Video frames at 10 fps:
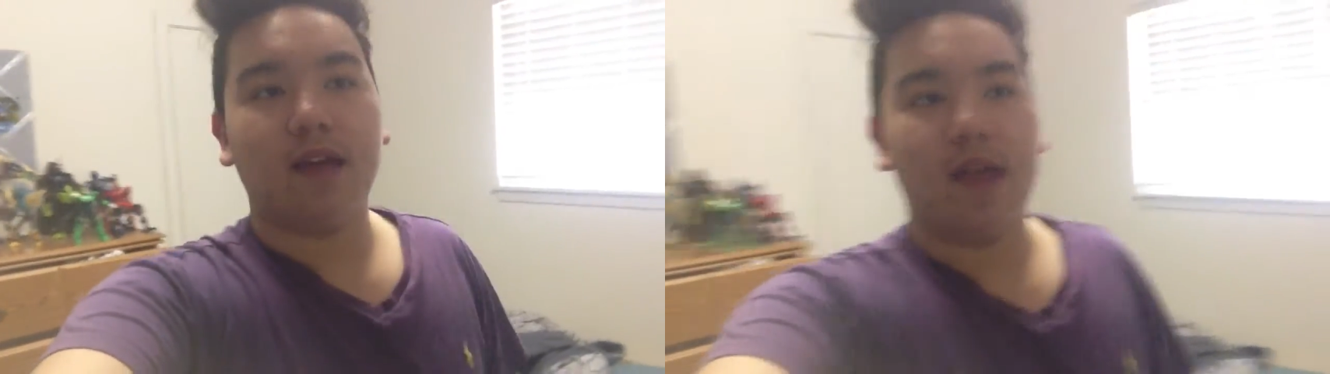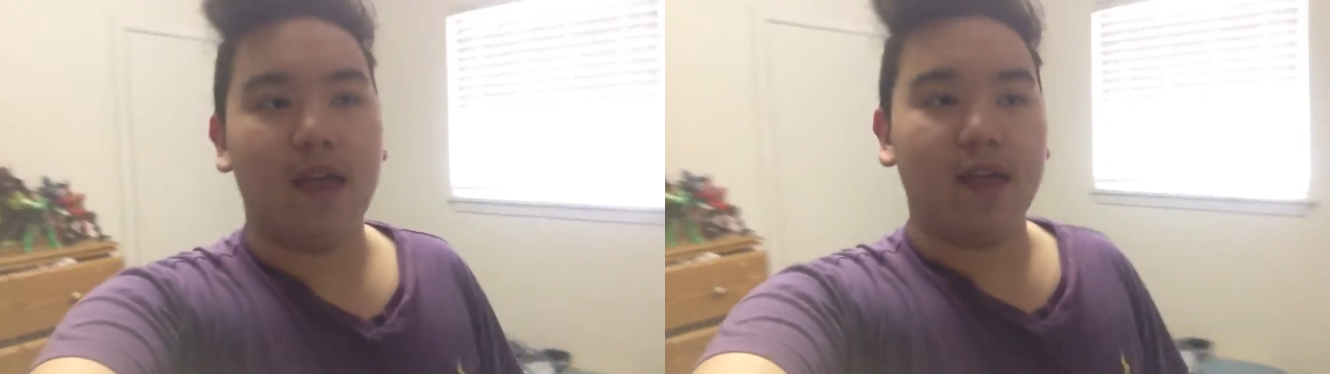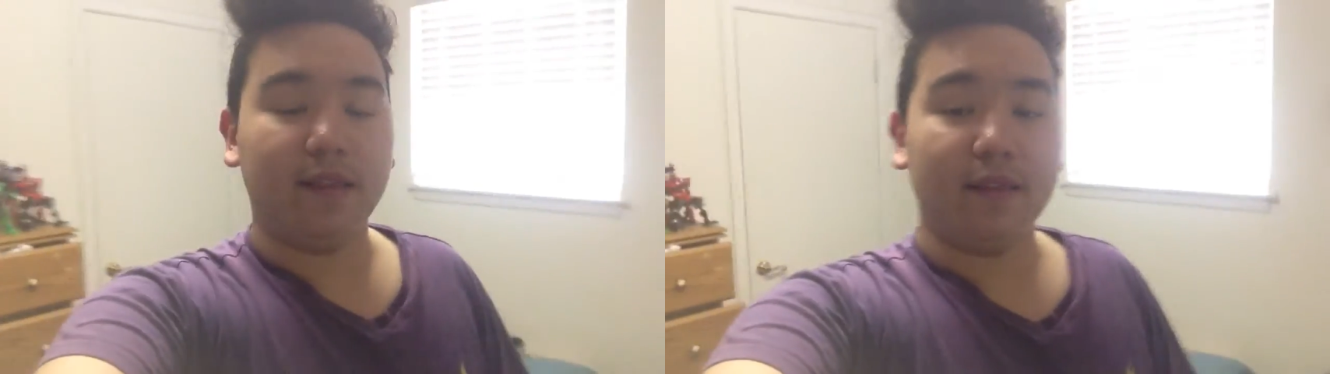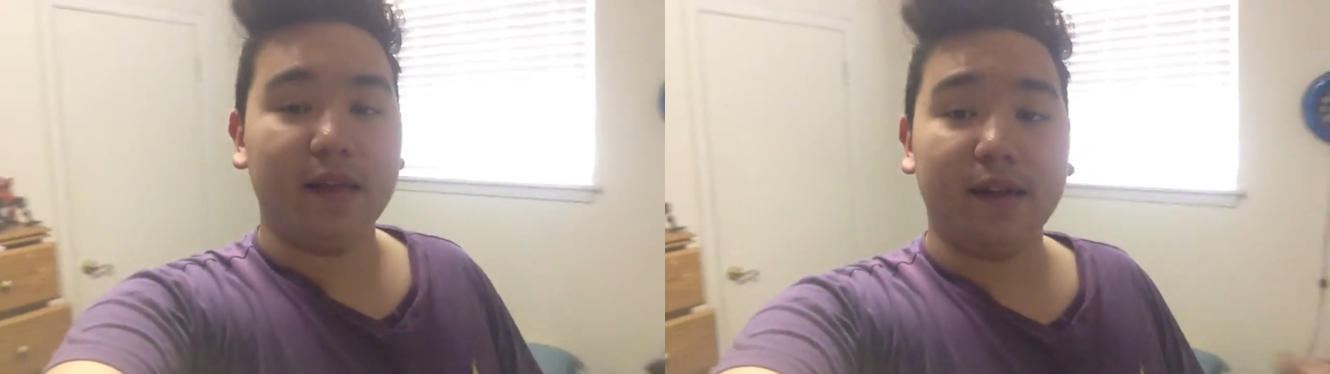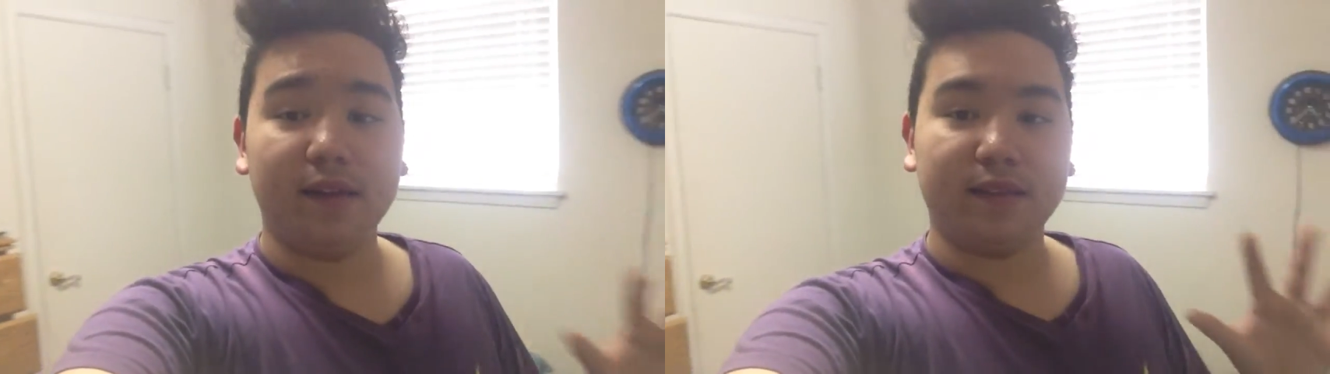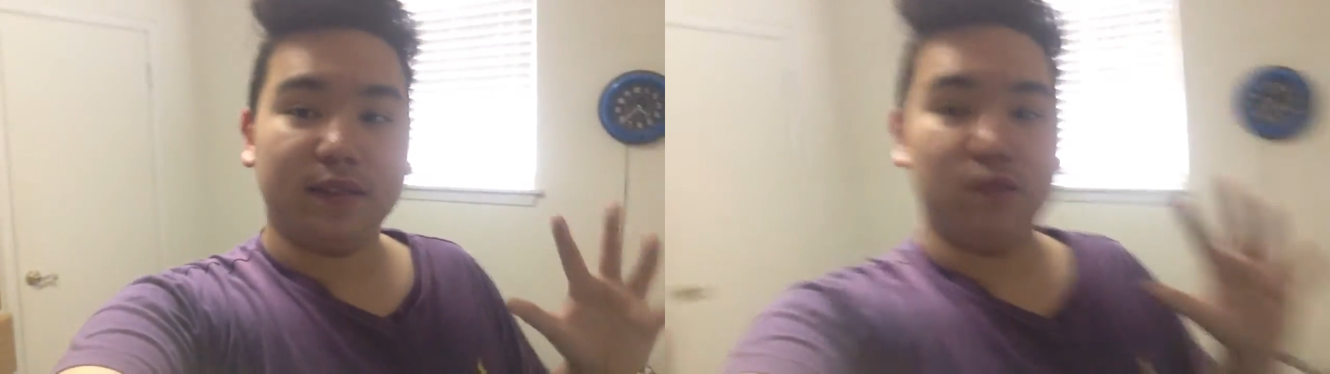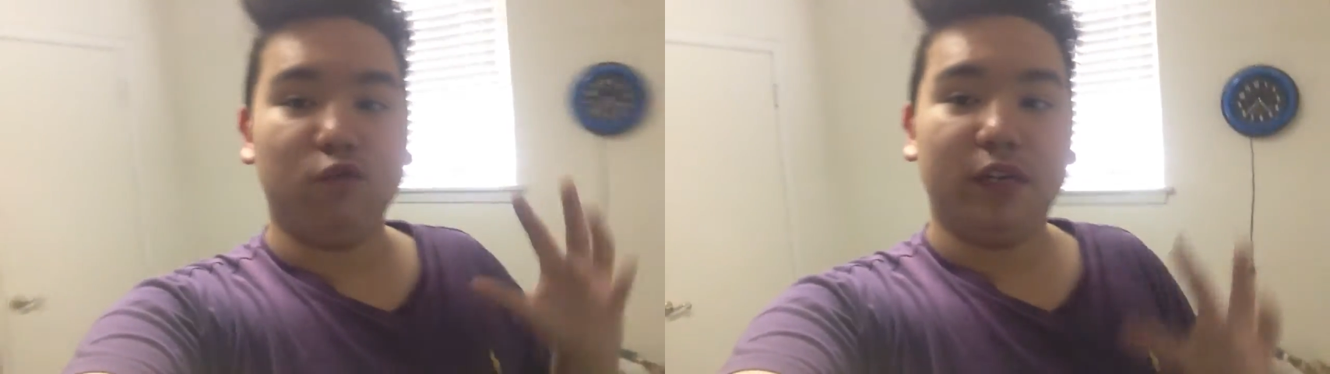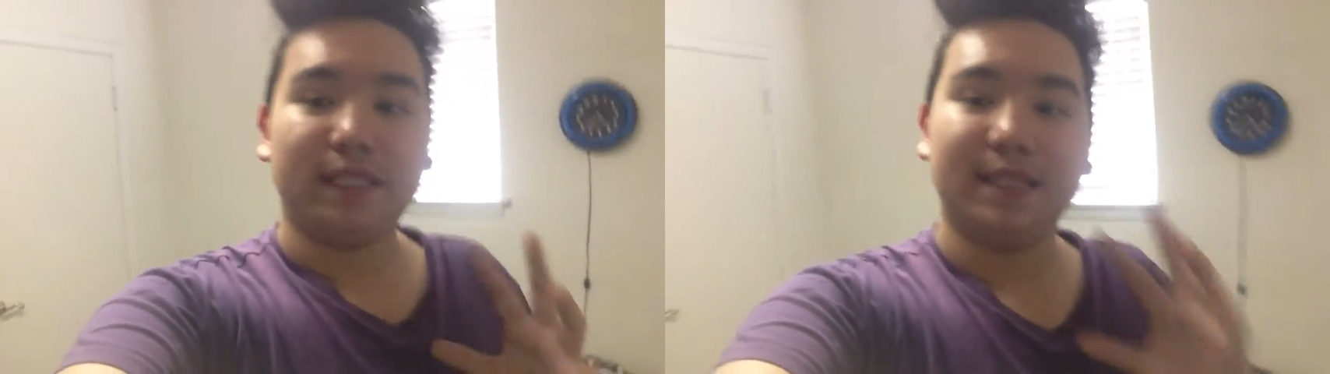and let's
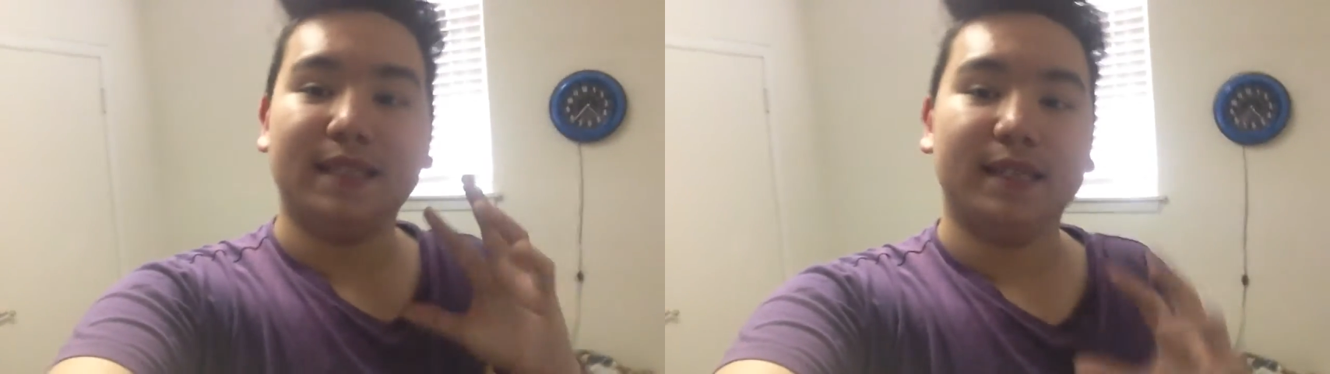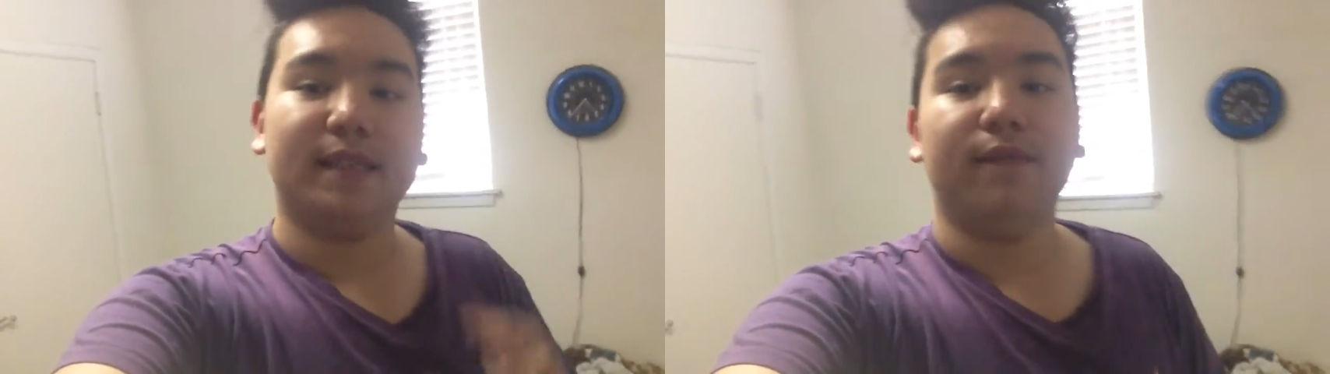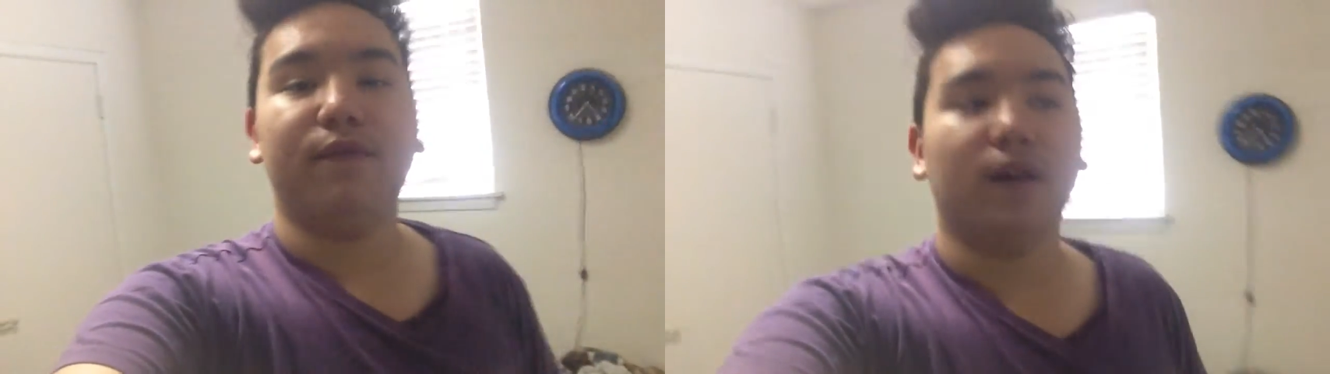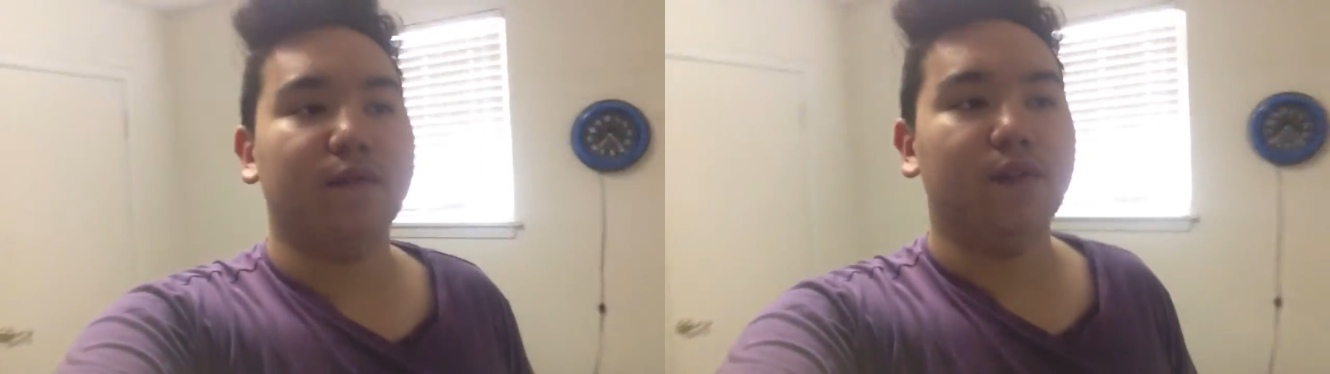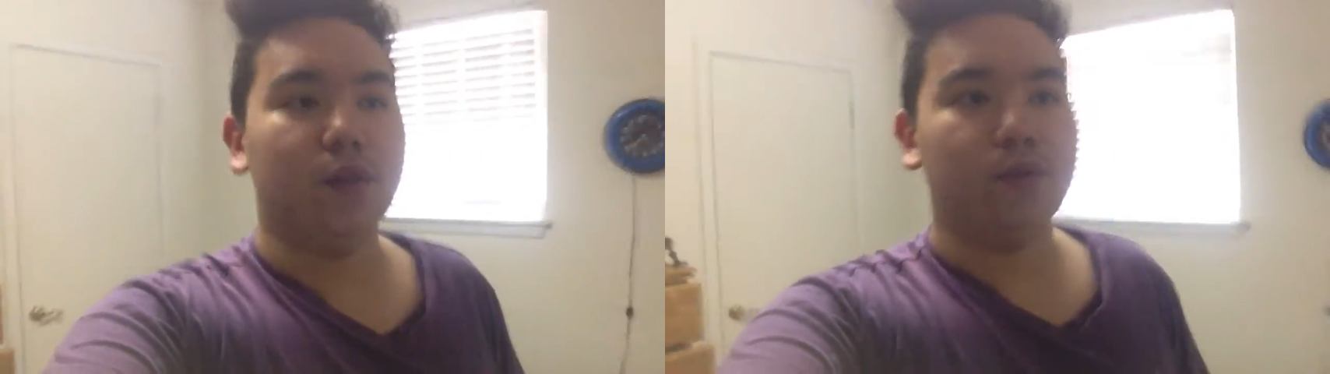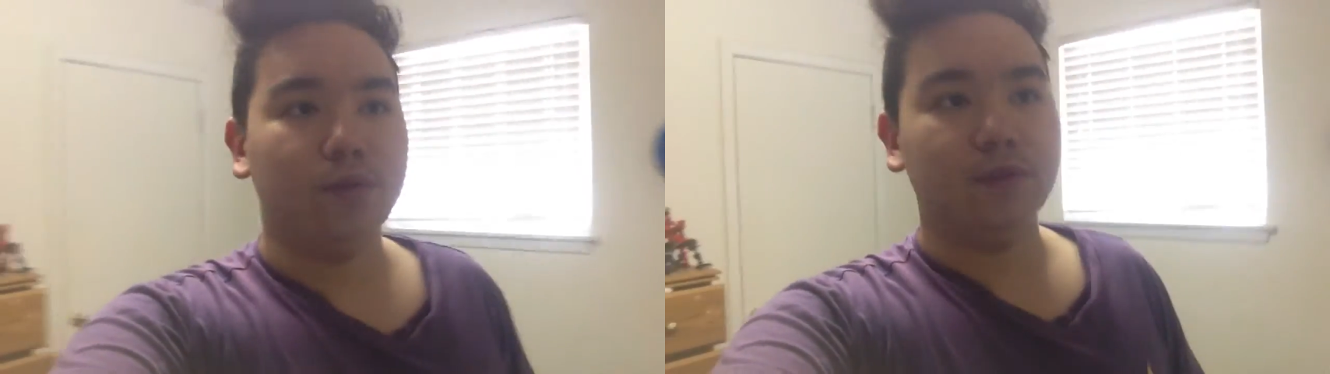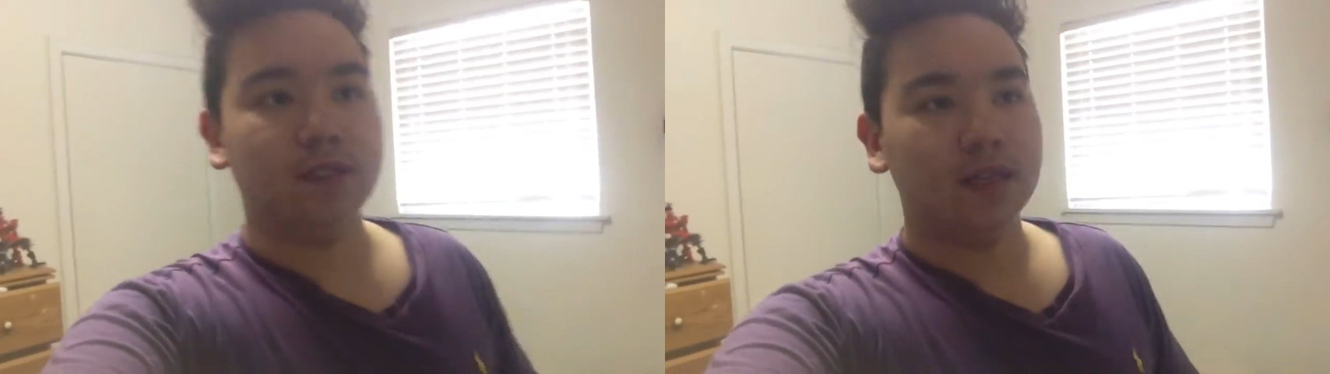reach 65 views.